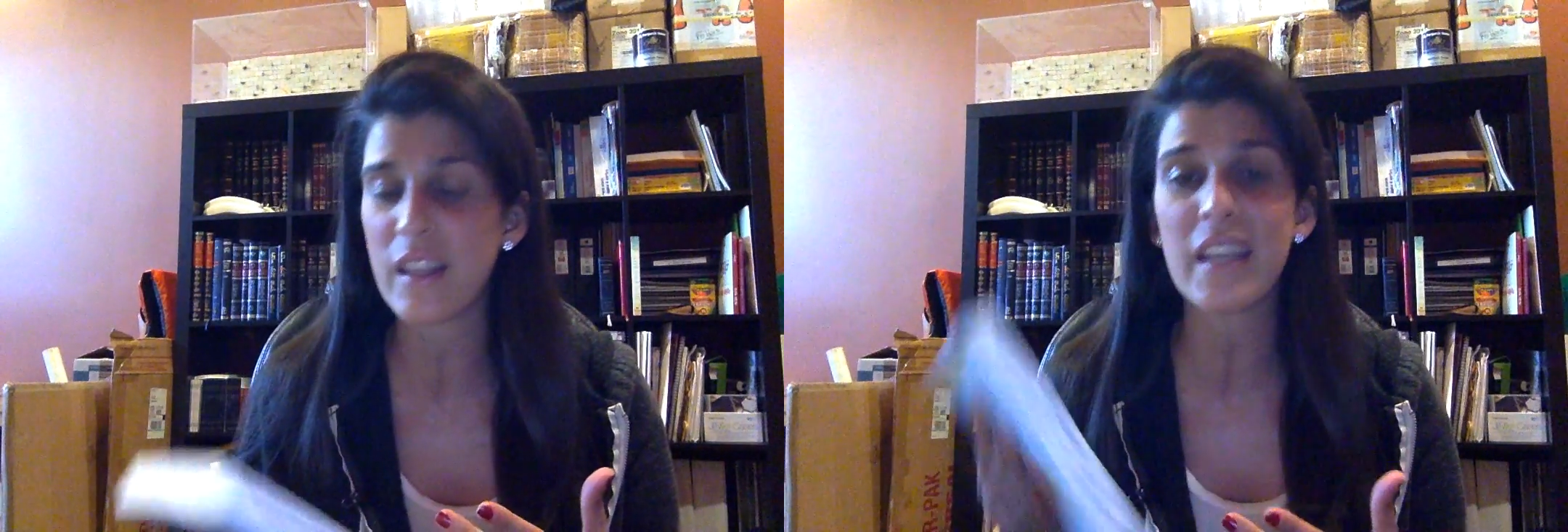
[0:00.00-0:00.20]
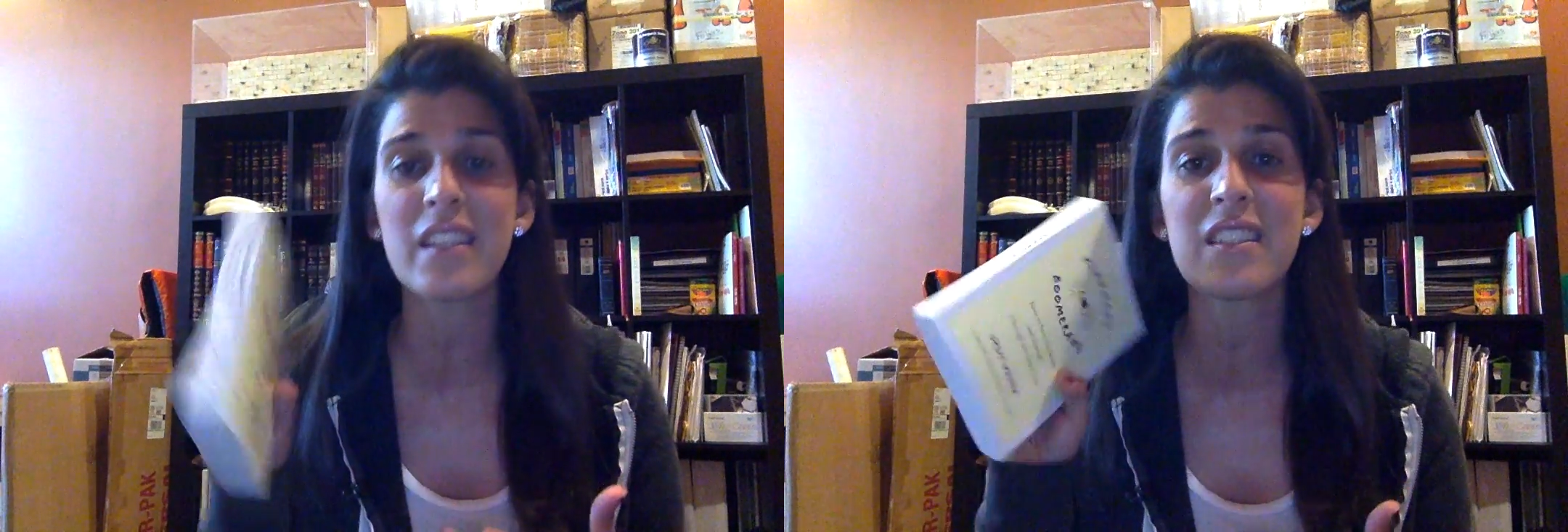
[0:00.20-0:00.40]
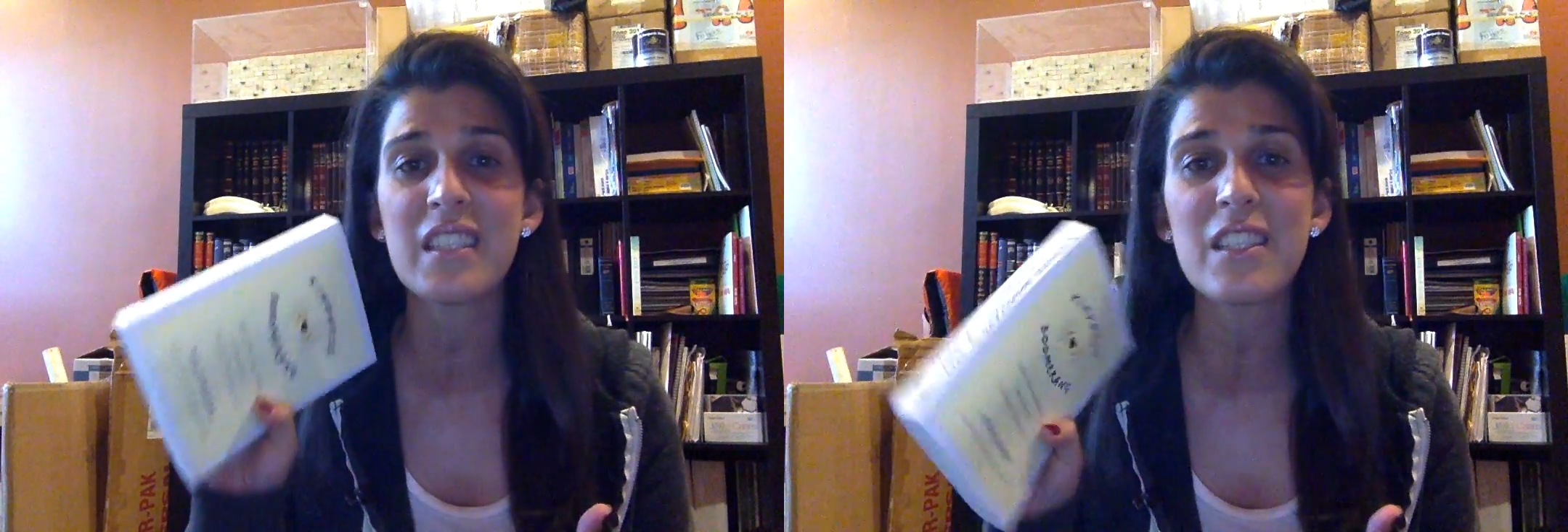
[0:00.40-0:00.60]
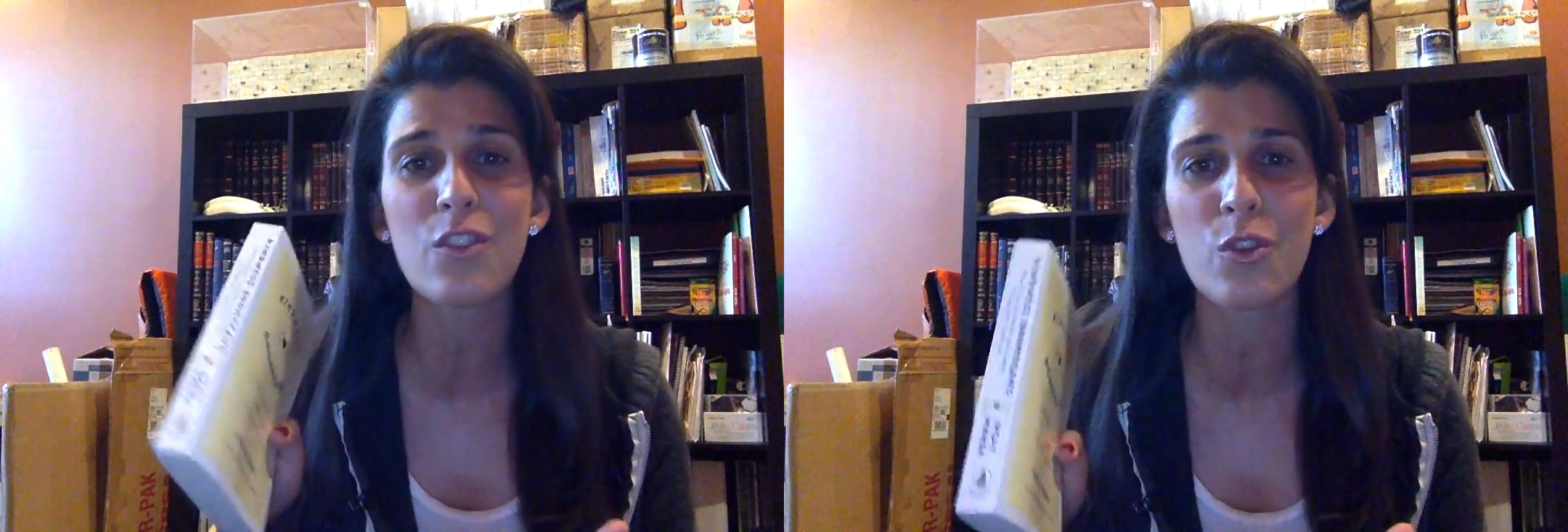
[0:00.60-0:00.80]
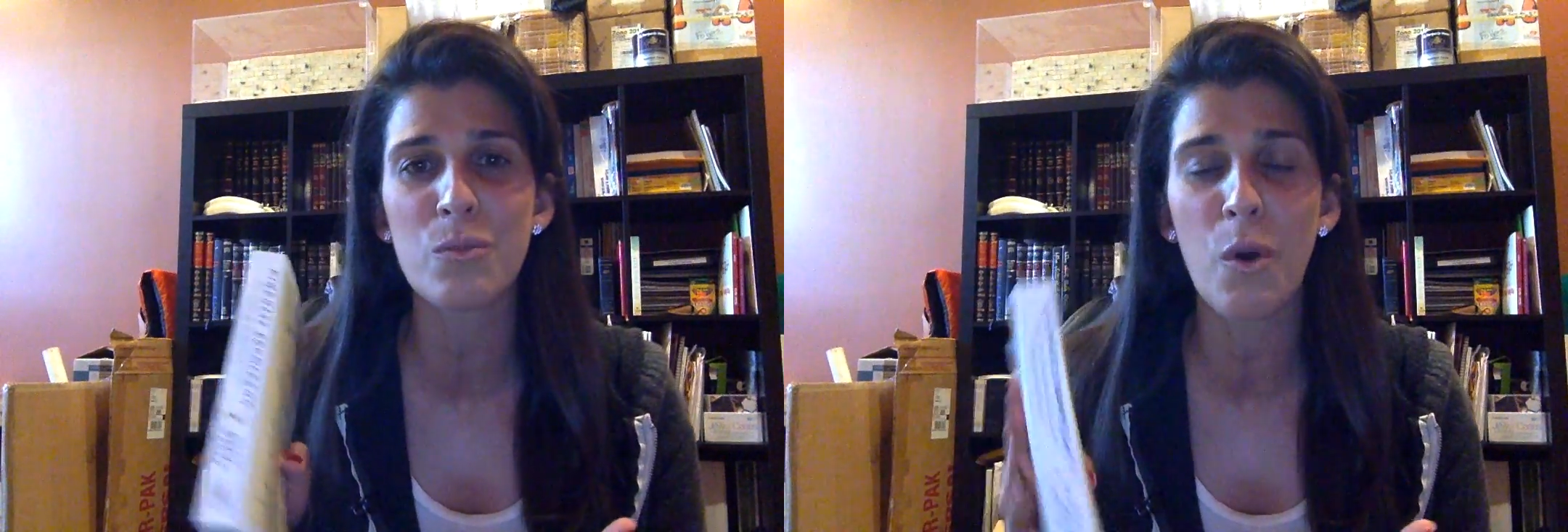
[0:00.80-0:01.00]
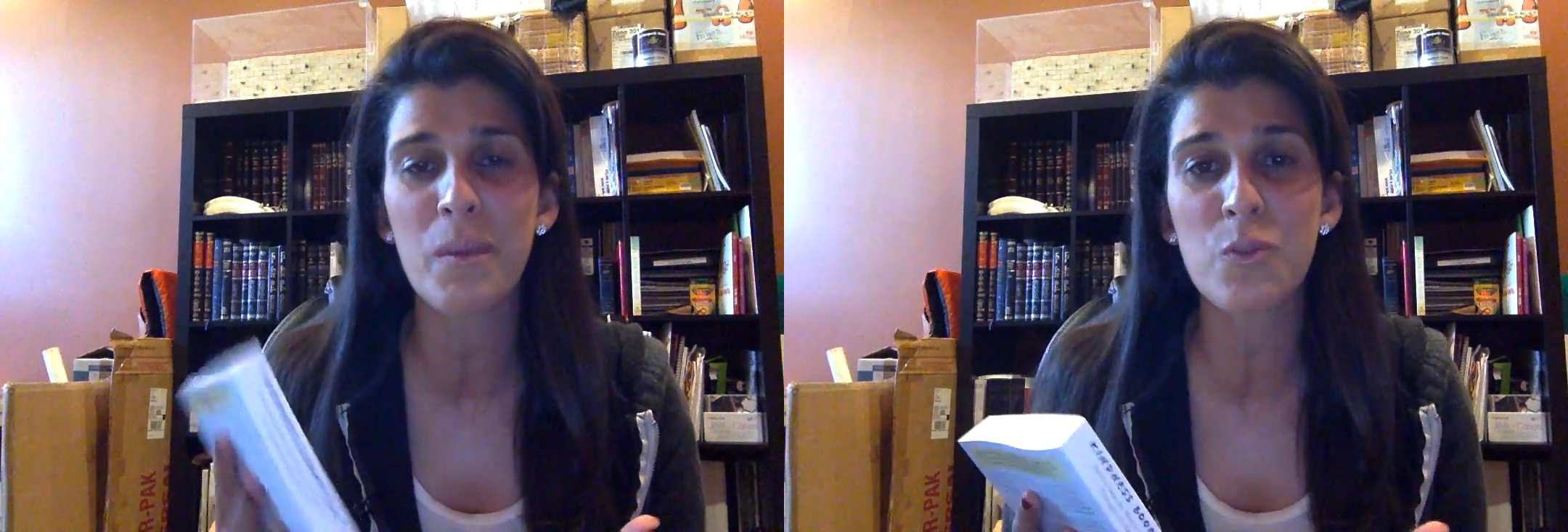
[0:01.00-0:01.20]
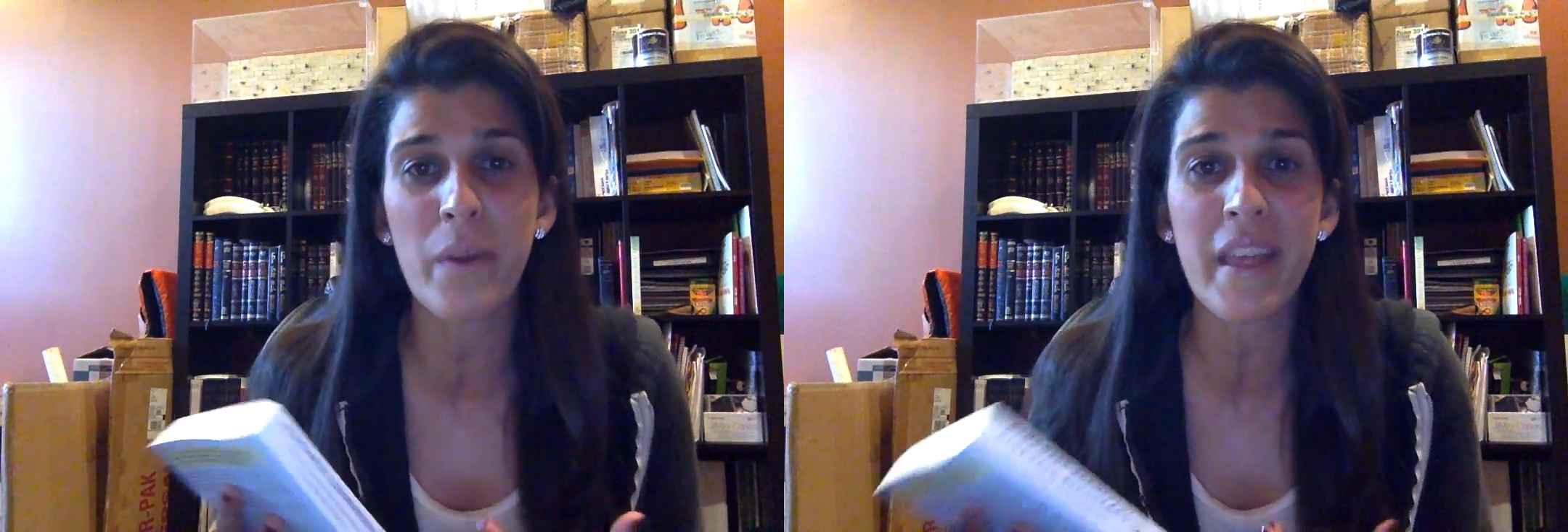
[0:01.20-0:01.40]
they could seize those moments